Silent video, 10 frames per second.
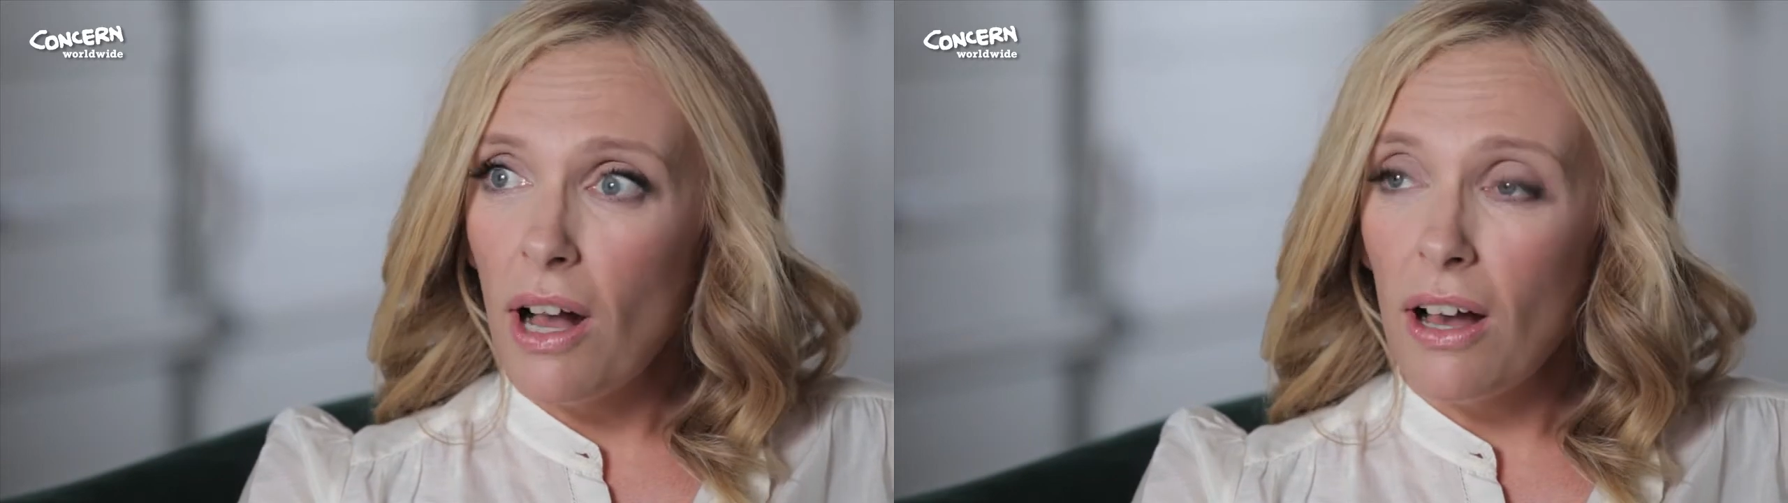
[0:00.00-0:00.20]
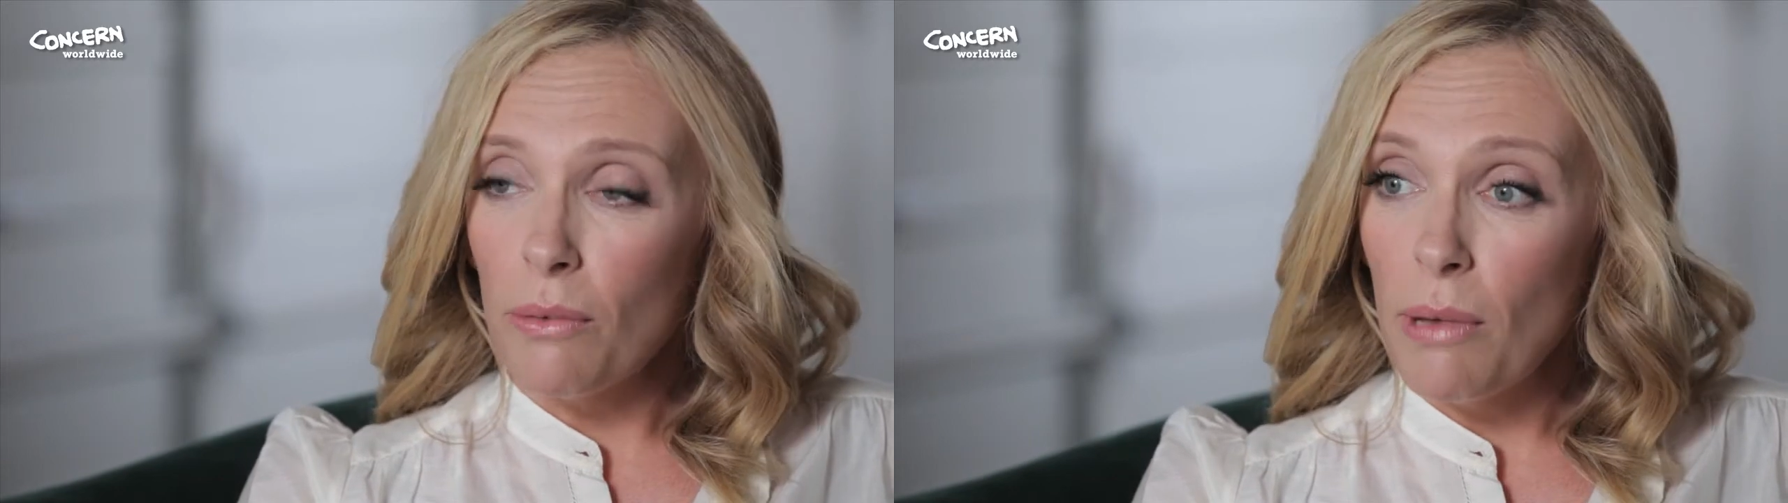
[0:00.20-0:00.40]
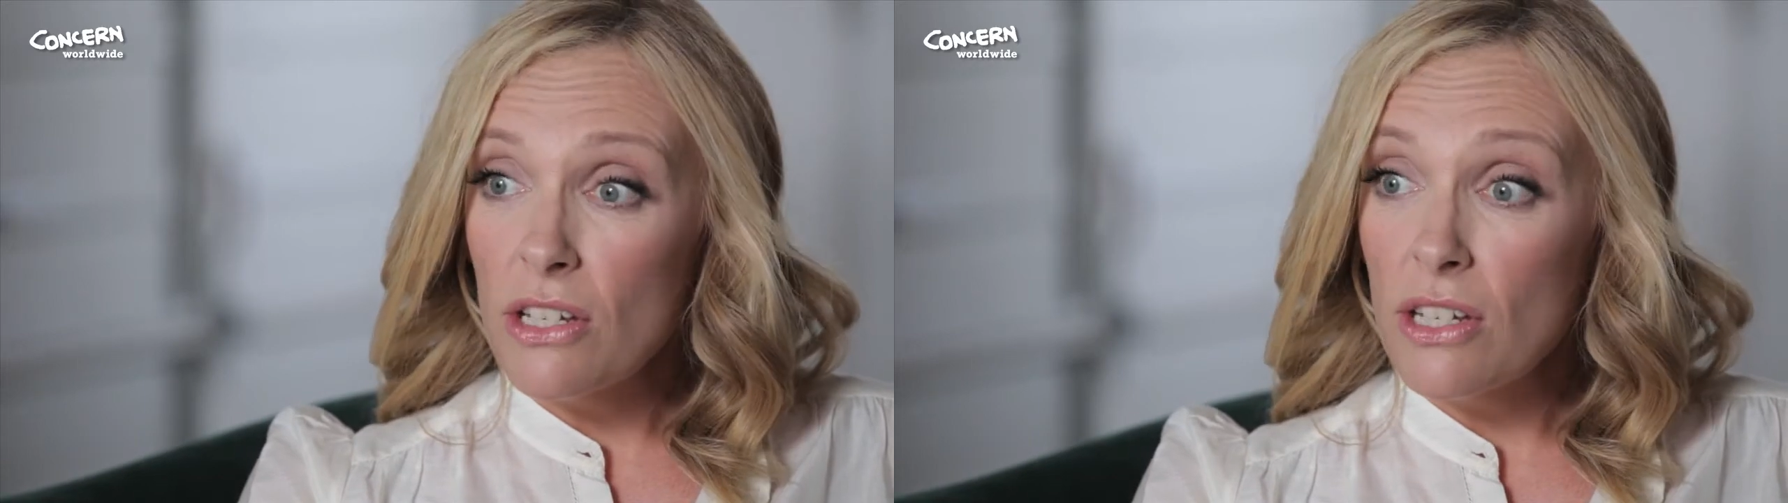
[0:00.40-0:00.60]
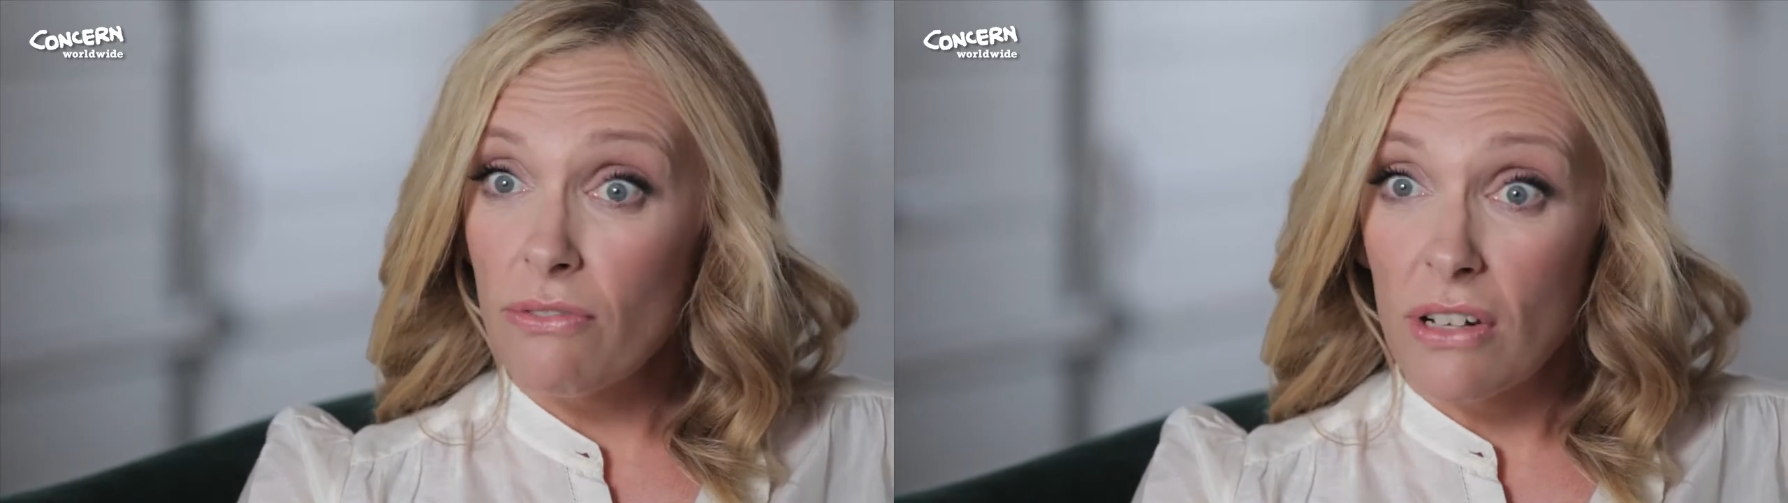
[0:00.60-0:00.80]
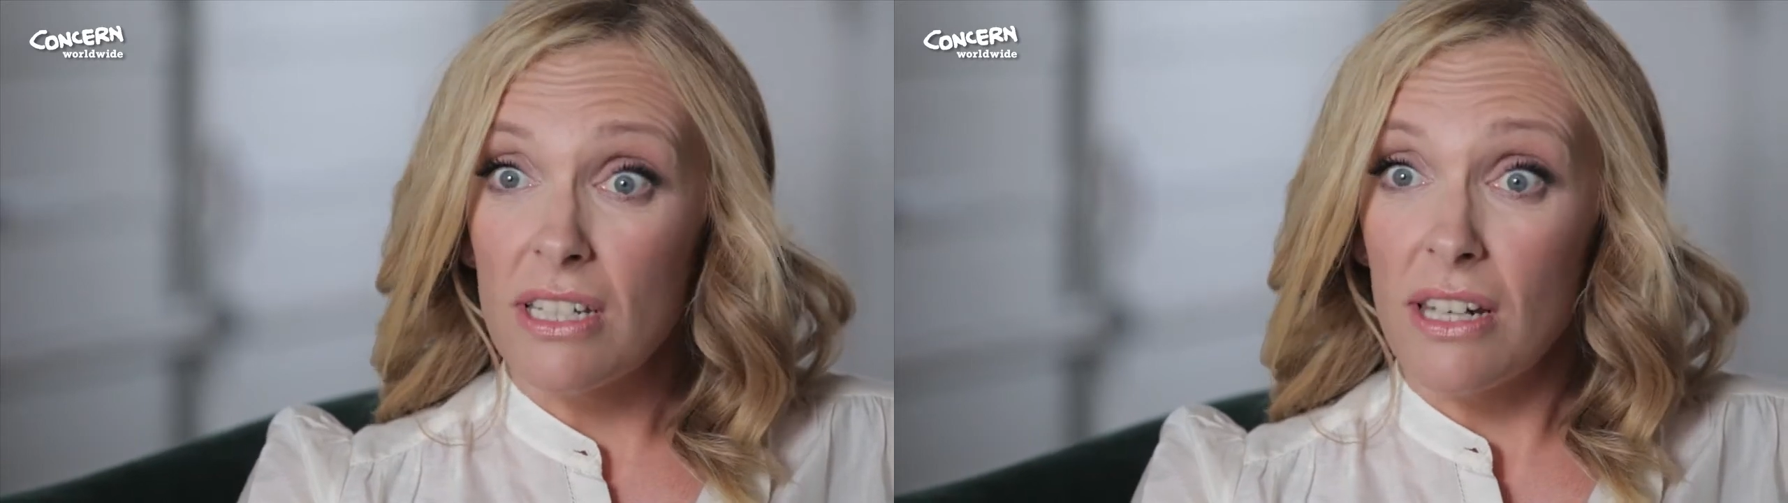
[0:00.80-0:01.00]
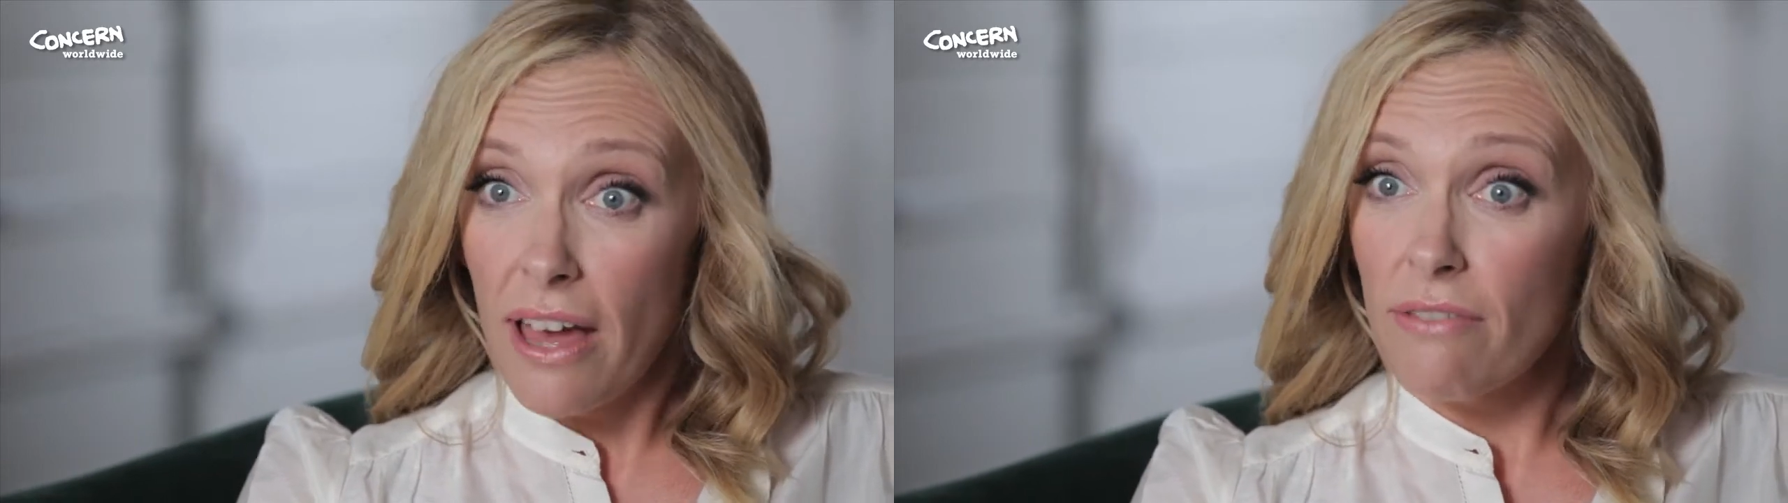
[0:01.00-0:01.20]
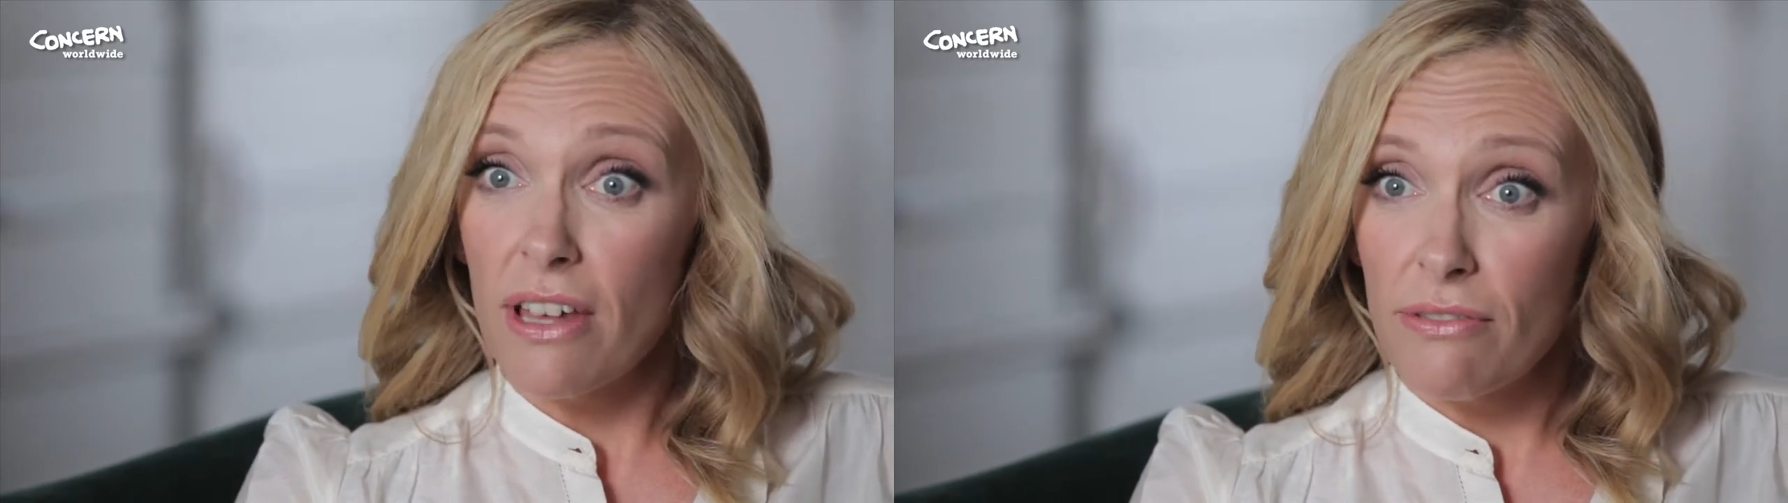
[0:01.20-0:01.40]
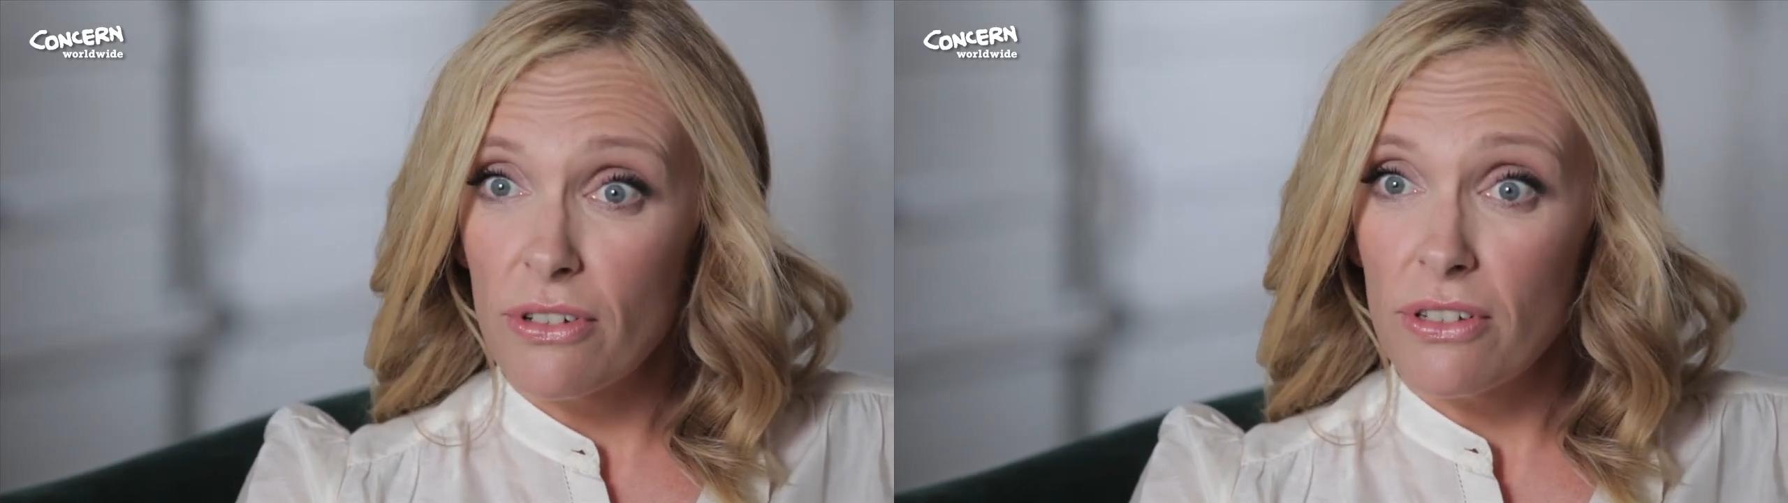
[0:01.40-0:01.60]
wow, imagine if I didn't
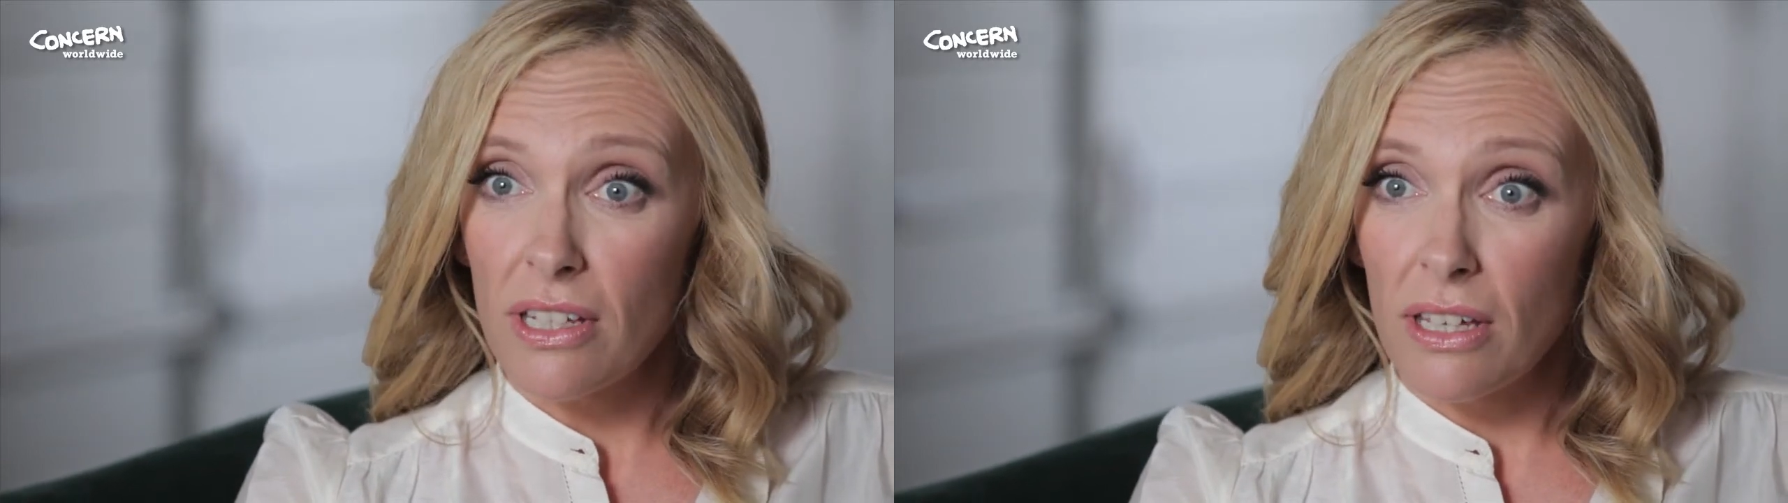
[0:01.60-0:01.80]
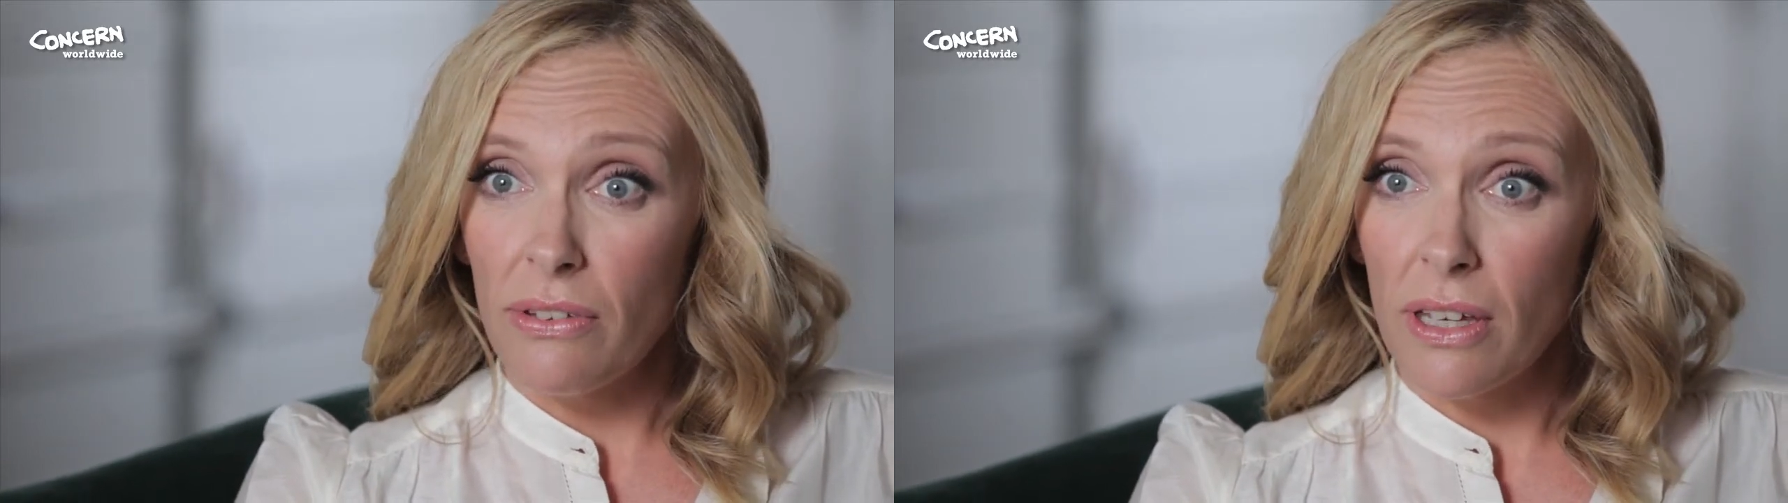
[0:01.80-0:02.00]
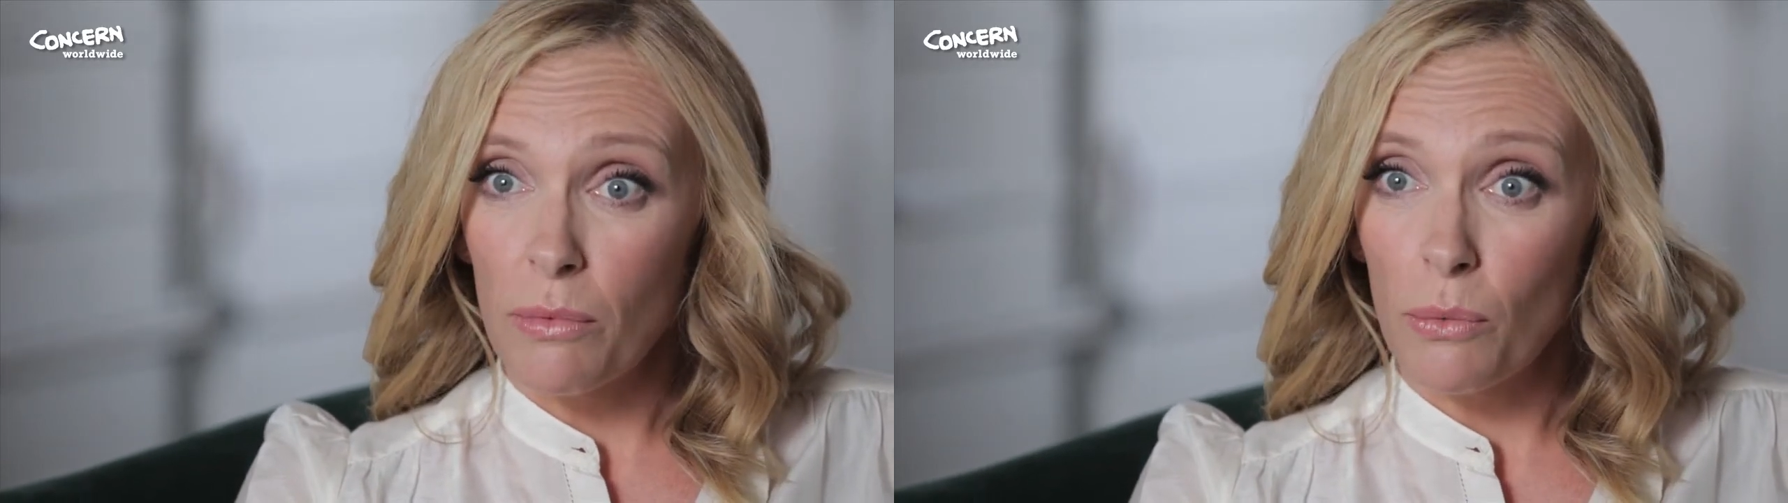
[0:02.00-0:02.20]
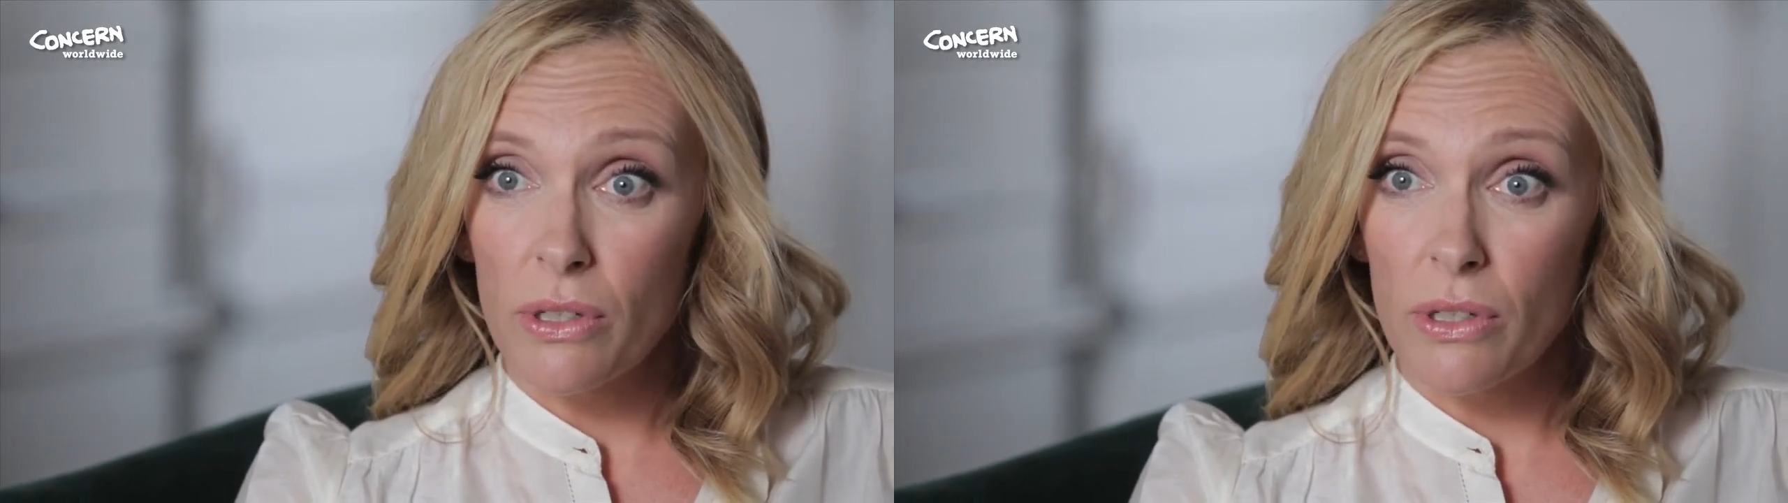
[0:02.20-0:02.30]
have that food to give him.